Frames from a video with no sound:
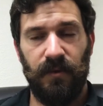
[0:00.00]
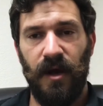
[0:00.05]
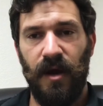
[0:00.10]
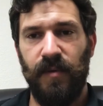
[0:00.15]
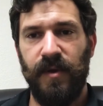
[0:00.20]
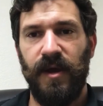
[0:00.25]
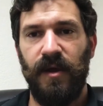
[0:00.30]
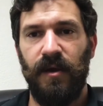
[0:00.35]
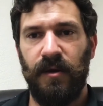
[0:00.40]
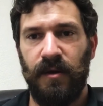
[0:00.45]
Are
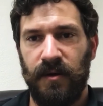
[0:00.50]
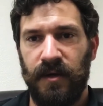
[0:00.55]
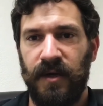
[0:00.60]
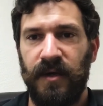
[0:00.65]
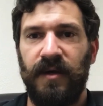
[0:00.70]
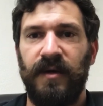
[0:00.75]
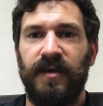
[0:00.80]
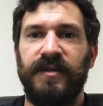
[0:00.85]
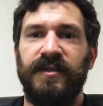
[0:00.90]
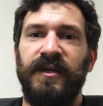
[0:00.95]
we
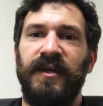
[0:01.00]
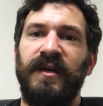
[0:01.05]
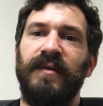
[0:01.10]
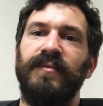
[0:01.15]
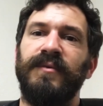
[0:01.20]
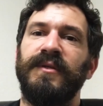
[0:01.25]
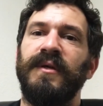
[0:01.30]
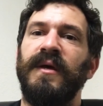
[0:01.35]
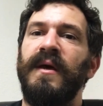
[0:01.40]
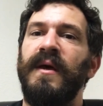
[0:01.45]
hurting
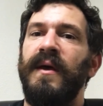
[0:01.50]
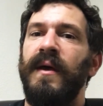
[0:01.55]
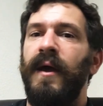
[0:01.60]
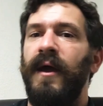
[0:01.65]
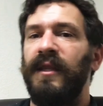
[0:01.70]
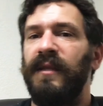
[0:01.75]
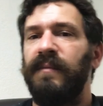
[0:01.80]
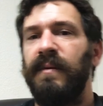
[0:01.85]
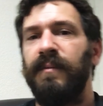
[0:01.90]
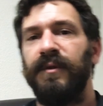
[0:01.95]
ourselves
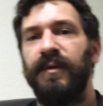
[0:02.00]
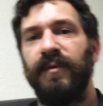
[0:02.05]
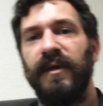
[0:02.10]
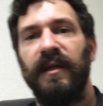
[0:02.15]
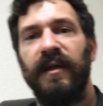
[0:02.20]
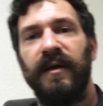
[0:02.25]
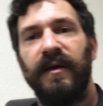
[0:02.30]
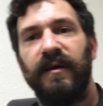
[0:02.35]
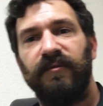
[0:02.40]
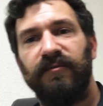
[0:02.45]
and the people that we
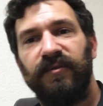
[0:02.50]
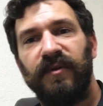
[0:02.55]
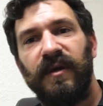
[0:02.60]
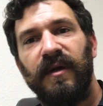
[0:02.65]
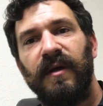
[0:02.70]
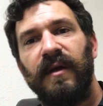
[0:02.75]
love